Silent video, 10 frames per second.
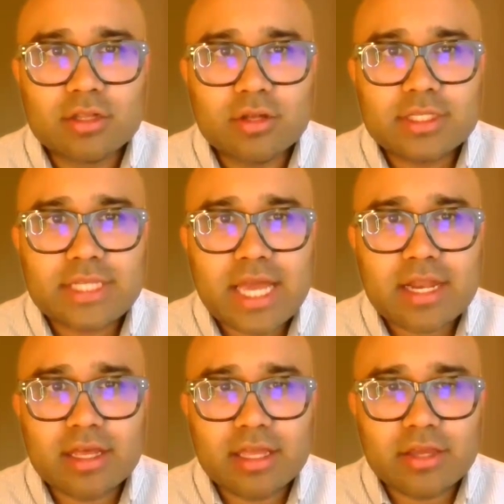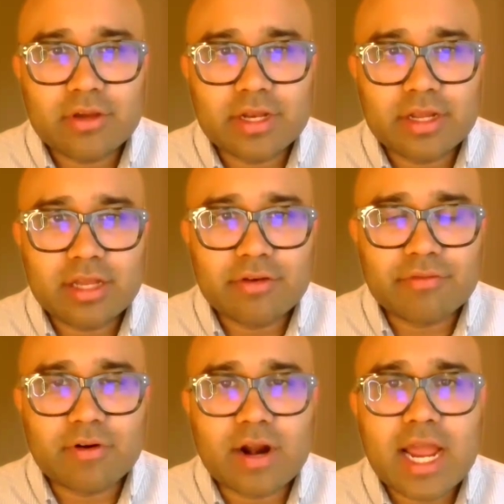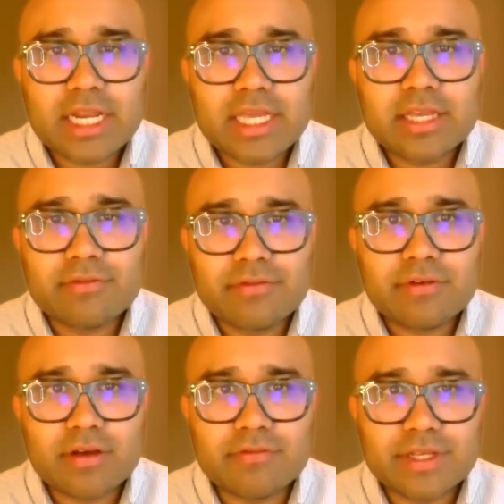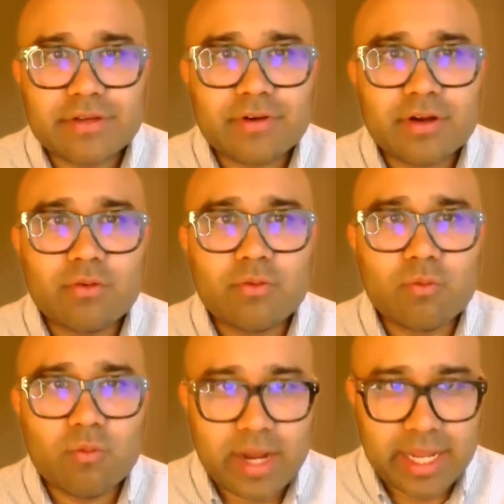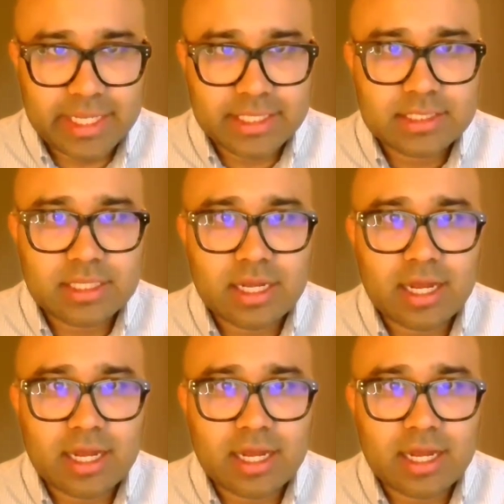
looked at, in a variety of different ways.